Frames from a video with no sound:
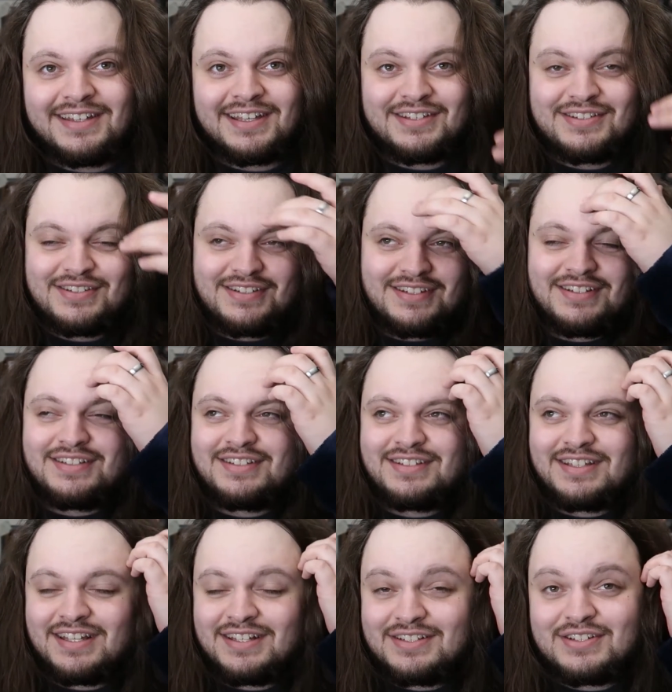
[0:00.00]
and that's
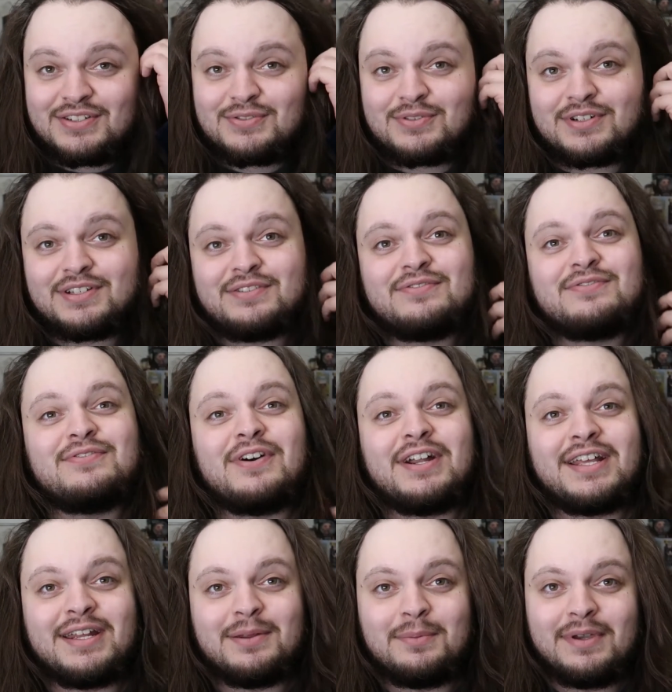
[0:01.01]
just that's just really
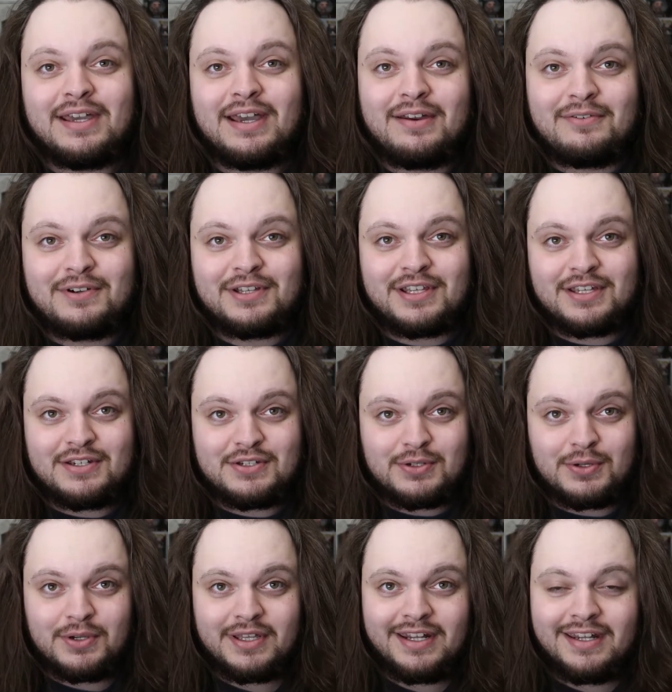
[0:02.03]
funny to me. I really
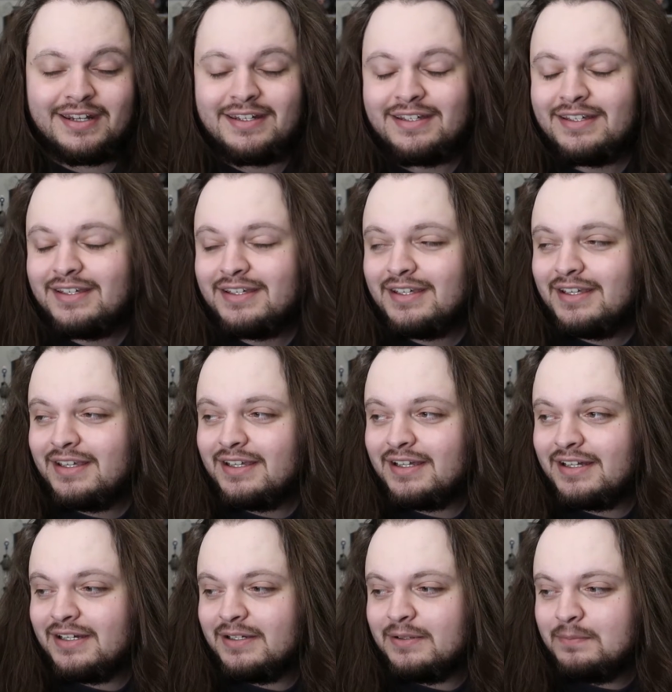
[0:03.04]
enjoyed it.
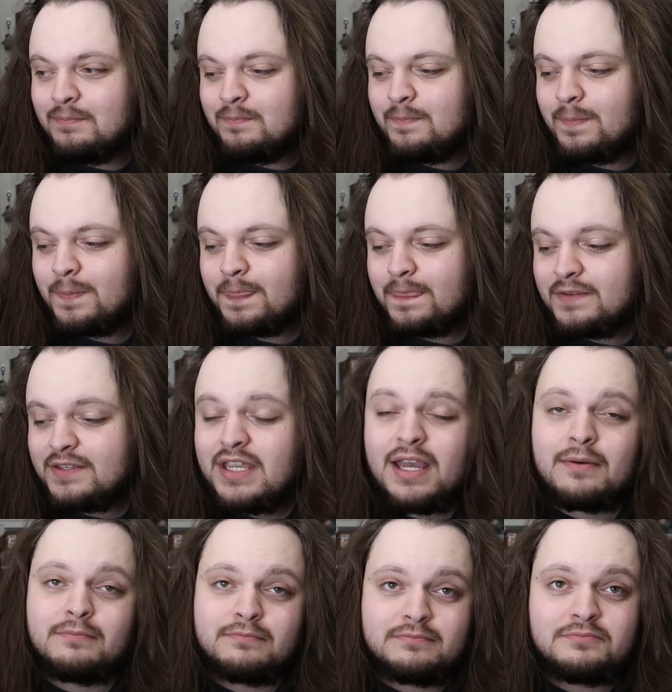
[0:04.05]
Um, so
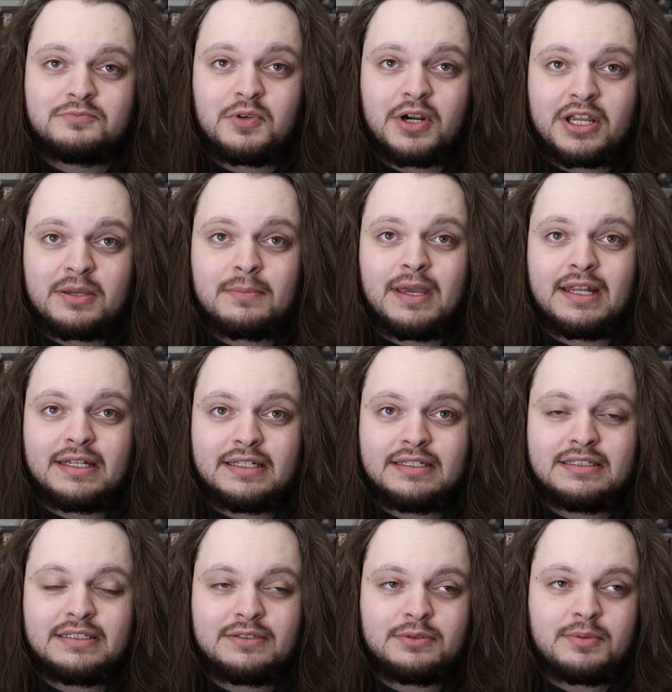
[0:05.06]
yeah, recommend
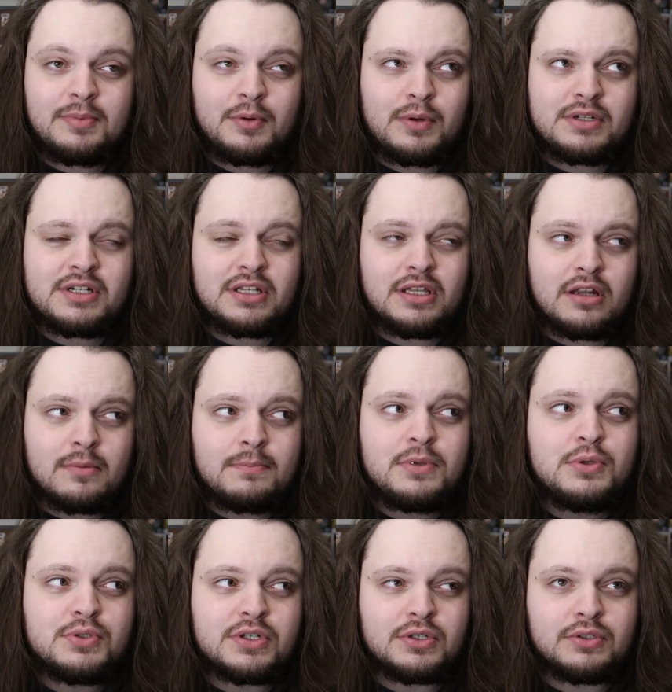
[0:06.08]
it. We've been watching a lot of
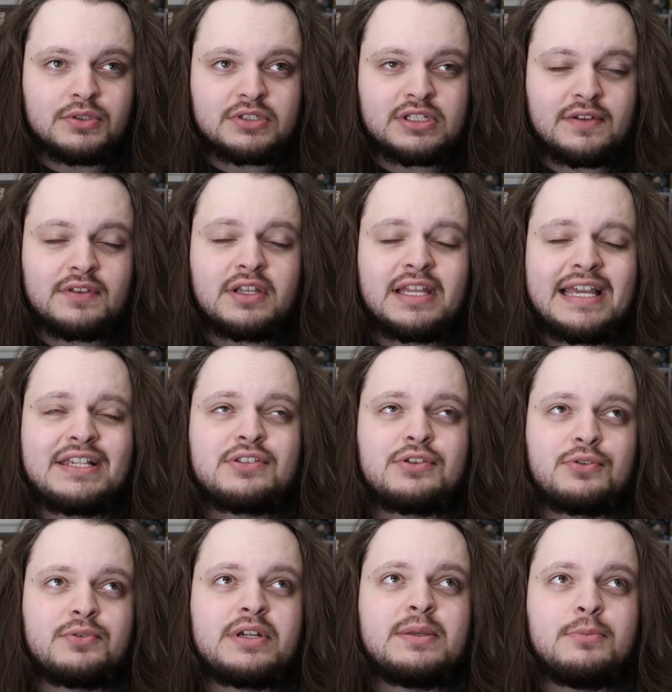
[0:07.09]
musical stuff. The
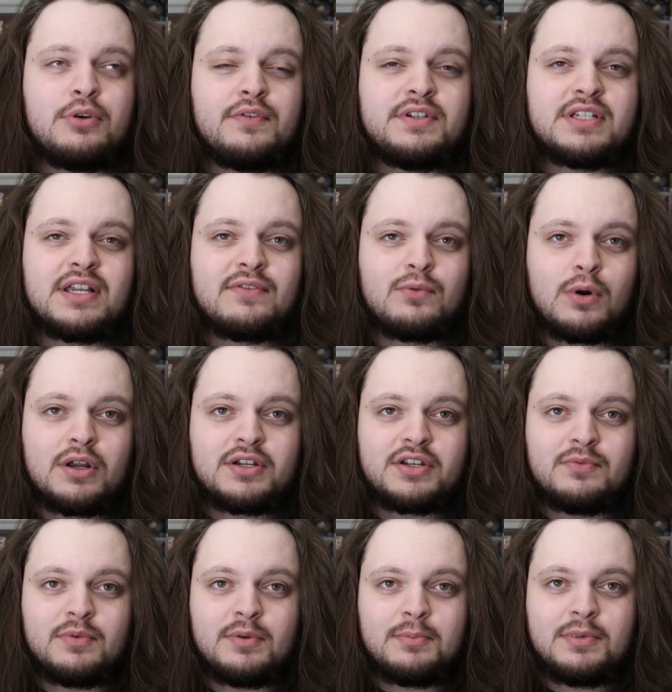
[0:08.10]
last three movies I've watched
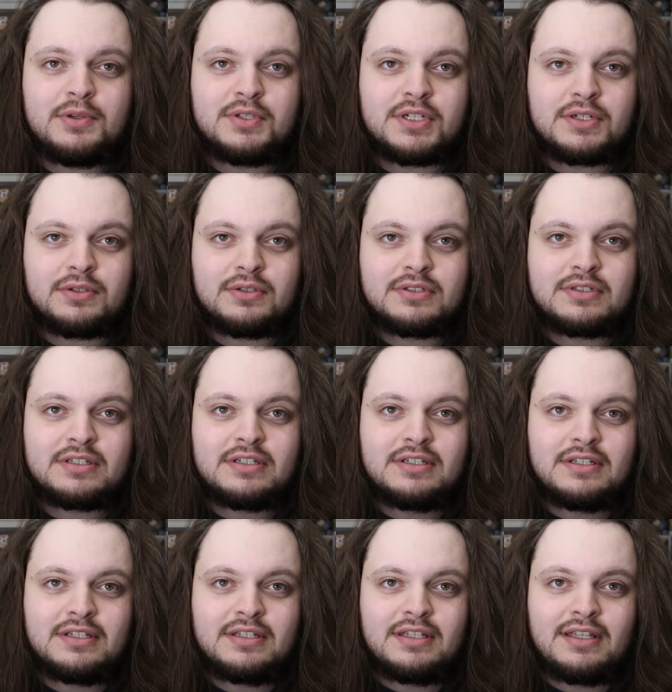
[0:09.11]
have been musicals.
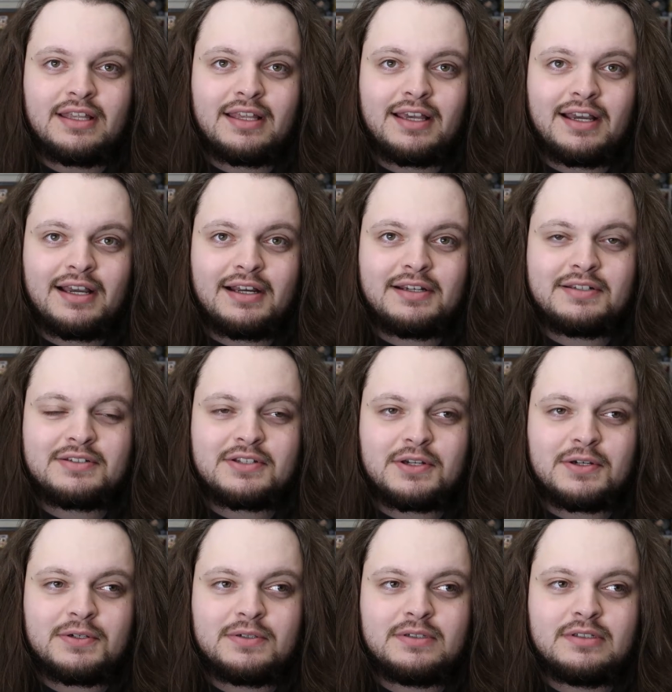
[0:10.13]
Uh,
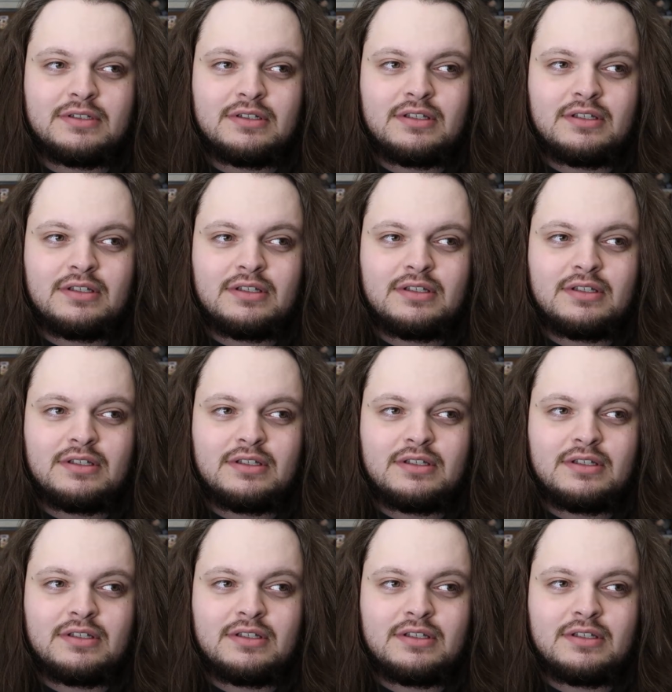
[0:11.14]
so